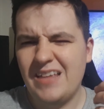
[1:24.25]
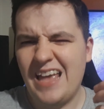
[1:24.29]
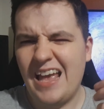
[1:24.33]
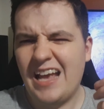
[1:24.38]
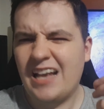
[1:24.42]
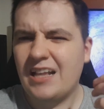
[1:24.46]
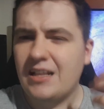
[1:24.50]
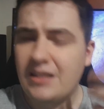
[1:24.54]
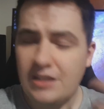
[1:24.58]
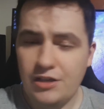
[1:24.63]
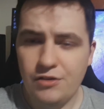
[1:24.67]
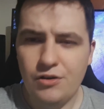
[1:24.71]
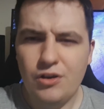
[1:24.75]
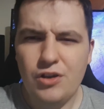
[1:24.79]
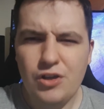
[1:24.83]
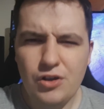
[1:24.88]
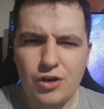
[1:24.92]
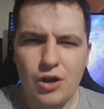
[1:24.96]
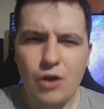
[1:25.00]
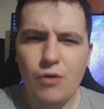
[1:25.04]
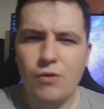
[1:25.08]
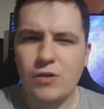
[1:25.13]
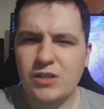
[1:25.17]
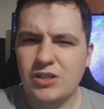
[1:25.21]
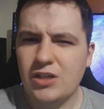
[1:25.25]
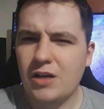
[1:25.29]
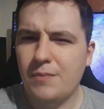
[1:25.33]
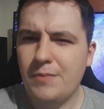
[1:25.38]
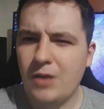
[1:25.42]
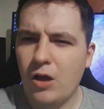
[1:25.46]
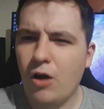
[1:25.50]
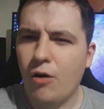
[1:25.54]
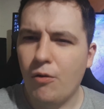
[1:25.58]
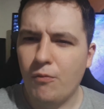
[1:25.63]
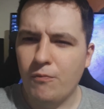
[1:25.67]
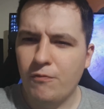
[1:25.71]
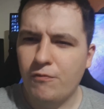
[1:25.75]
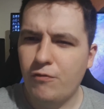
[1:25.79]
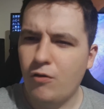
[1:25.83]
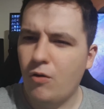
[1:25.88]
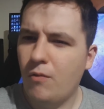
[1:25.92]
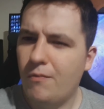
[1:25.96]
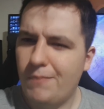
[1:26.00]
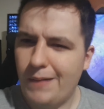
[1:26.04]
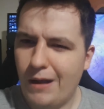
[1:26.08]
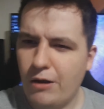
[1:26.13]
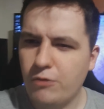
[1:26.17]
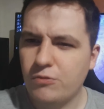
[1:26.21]
going to be on
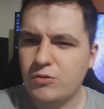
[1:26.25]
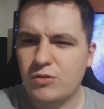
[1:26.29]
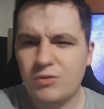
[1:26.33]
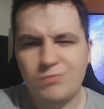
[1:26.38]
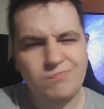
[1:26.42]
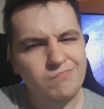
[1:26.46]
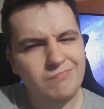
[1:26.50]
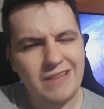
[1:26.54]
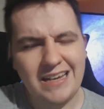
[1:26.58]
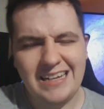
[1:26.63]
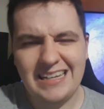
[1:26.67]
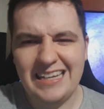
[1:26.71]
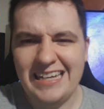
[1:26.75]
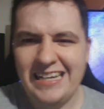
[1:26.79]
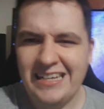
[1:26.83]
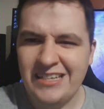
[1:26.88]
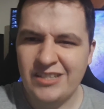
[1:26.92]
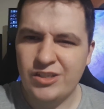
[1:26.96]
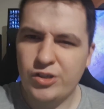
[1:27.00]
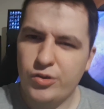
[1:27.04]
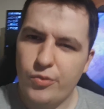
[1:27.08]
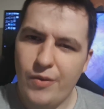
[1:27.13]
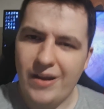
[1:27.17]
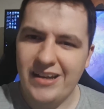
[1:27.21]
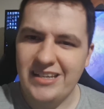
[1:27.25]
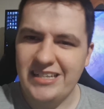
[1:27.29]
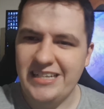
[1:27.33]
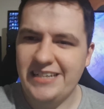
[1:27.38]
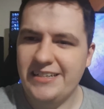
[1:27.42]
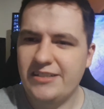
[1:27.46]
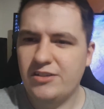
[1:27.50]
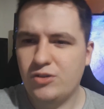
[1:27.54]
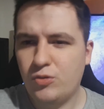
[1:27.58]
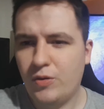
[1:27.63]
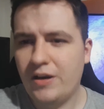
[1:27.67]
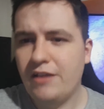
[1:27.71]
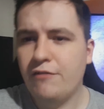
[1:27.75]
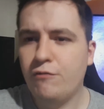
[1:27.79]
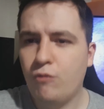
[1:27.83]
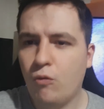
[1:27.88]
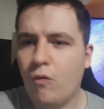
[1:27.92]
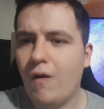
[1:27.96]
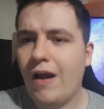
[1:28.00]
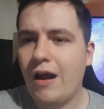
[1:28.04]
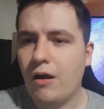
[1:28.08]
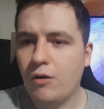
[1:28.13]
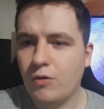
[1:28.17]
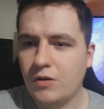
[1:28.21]
for about at least 20 to
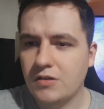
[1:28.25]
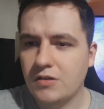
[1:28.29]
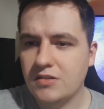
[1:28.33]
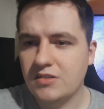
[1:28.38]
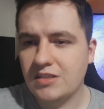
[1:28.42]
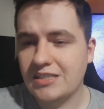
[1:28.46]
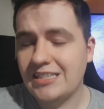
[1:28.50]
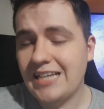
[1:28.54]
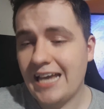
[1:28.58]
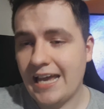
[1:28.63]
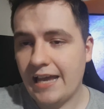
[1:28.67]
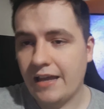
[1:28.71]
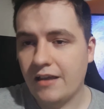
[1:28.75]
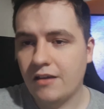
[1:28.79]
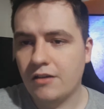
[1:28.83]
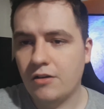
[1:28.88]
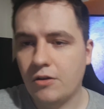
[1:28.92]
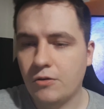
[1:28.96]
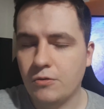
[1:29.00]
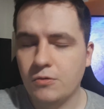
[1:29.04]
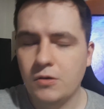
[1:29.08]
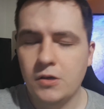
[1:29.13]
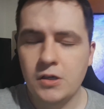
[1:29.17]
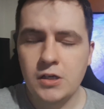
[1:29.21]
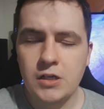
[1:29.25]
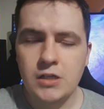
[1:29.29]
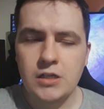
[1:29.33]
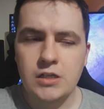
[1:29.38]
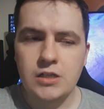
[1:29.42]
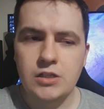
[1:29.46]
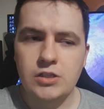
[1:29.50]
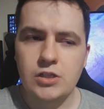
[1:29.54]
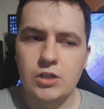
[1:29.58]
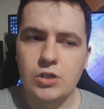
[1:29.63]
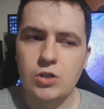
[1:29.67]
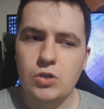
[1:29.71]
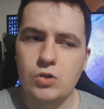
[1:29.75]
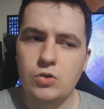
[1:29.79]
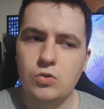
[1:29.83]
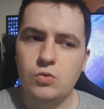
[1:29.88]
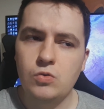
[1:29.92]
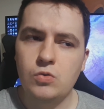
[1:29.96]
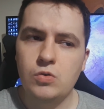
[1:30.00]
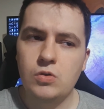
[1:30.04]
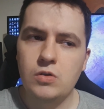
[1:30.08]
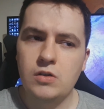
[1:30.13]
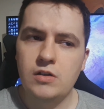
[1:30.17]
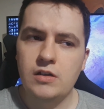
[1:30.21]
24 hours a day,
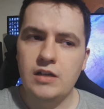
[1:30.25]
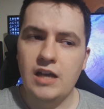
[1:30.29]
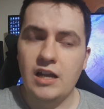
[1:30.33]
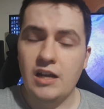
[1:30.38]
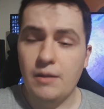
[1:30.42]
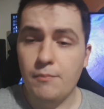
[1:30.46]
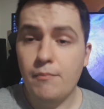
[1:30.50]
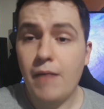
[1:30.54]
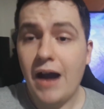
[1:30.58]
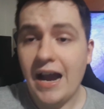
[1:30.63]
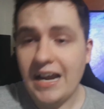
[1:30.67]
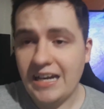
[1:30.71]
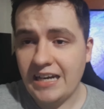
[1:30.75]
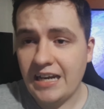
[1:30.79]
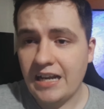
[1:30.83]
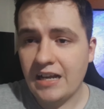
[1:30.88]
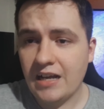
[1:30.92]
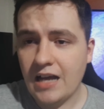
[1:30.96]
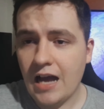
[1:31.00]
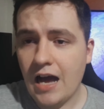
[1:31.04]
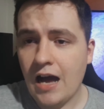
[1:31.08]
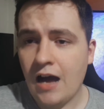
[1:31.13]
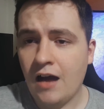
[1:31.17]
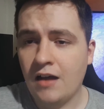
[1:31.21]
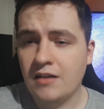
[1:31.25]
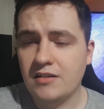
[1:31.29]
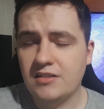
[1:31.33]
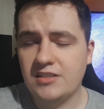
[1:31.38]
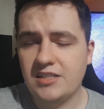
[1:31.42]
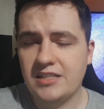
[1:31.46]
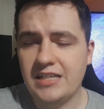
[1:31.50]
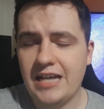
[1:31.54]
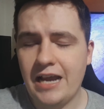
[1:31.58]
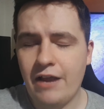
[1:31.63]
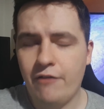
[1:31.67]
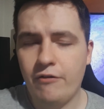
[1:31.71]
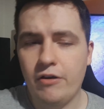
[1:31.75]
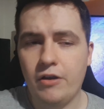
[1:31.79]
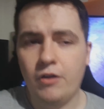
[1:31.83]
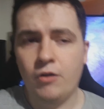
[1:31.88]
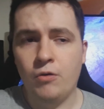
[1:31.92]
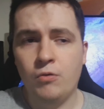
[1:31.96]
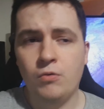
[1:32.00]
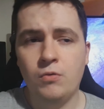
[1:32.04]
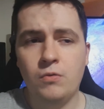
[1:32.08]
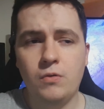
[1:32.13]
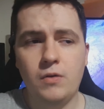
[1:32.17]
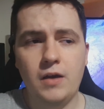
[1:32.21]
So, and a mining card
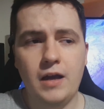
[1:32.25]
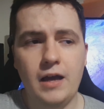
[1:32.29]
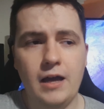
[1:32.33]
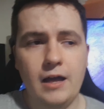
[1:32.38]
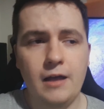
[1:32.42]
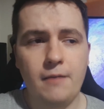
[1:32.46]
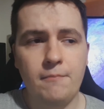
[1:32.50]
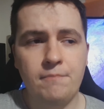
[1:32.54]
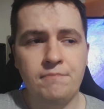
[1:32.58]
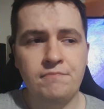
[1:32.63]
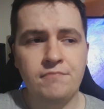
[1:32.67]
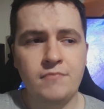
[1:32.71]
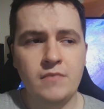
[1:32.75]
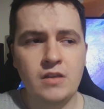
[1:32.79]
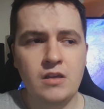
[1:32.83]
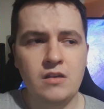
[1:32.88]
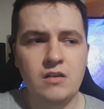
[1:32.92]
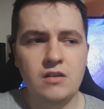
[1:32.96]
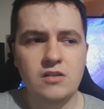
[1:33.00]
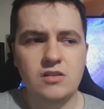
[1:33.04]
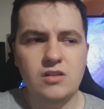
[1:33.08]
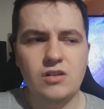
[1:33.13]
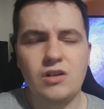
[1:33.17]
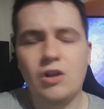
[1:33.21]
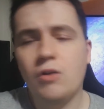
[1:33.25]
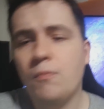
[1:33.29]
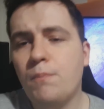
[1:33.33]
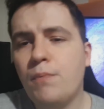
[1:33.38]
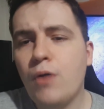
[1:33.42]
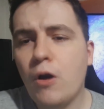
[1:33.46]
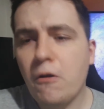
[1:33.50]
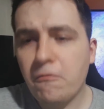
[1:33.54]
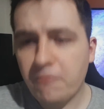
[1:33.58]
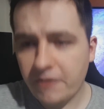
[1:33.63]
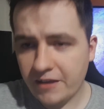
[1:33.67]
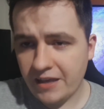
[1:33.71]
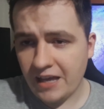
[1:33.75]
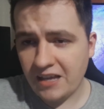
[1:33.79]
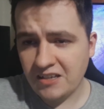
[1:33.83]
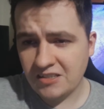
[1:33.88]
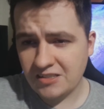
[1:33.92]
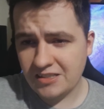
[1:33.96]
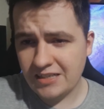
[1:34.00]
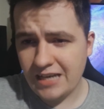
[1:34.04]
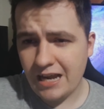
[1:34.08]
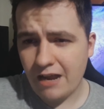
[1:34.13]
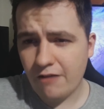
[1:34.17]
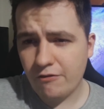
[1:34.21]
scenario. So perfect case
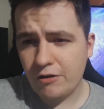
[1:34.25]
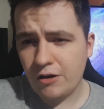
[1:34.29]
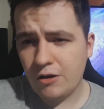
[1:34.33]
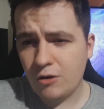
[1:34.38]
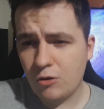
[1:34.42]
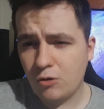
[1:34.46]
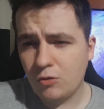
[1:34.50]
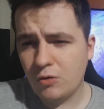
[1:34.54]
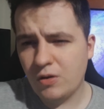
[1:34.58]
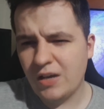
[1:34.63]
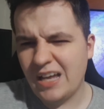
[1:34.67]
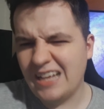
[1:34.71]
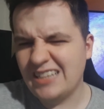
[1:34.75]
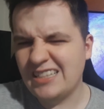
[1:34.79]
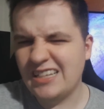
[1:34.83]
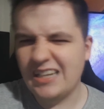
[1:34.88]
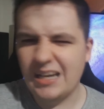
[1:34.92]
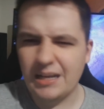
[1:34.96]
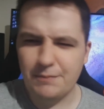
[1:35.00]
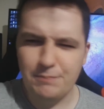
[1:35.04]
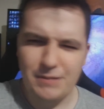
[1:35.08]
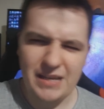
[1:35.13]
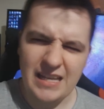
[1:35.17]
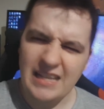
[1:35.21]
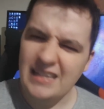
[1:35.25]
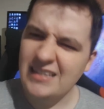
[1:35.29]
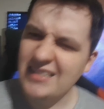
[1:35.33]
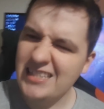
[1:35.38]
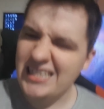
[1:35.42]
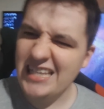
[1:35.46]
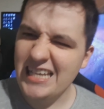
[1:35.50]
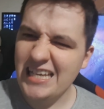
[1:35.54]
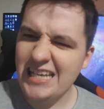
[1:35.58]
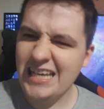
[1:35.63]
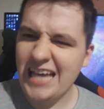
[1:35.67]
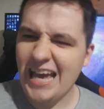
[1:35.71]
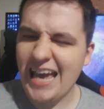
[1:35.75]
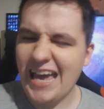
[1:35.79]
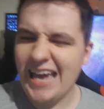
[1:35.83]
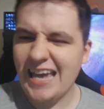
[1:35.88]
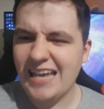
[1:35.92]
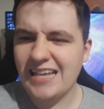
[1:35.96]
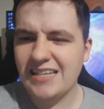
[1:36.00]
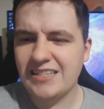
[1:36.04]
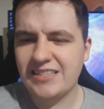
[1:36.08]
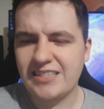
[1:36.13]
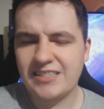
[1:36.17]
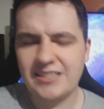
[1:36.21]
scenario, it's in a PC
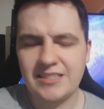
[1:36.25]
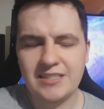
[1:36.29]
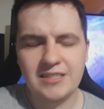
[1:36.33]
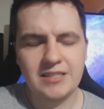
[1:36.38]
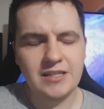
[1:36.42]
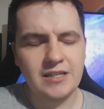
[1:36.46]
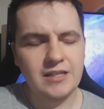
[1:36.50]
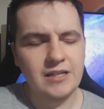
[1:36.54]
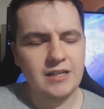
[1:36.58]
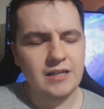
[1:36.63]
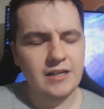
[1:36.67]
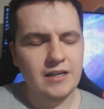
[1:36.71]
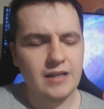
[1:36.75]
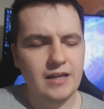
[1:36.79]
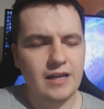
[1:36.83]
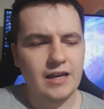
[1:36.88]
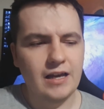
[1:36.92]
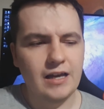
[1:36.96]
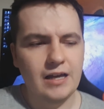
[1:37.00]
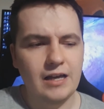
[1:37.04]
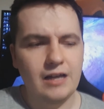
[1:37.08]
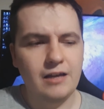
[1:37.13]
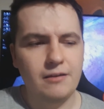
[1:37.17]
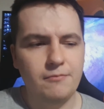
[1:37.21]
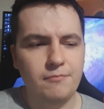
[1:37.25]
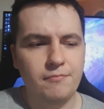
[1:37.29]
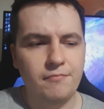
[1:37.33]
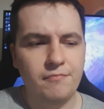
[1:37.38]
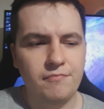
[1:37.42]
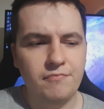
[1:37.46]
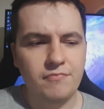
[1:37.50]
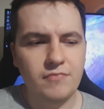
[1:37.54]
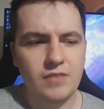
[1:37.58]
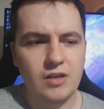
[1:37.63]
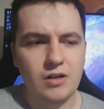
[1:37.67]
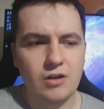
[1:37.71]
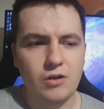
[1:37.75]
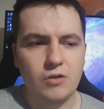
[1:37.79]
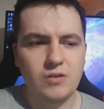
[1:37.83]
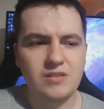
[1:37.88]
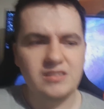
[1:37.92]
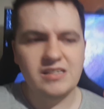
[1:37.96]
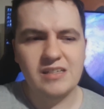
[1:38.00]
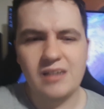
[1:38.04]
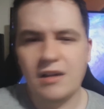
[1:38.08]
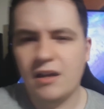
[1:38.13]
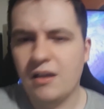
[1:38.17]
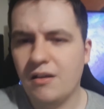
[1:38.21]
case,
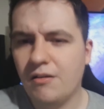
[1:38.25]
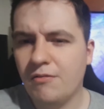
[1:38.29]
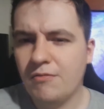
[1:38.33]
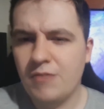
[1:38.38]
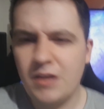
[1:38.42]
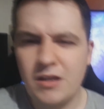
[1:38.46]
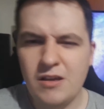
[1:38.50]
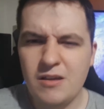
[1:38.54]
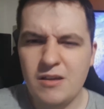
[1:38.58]
it's in a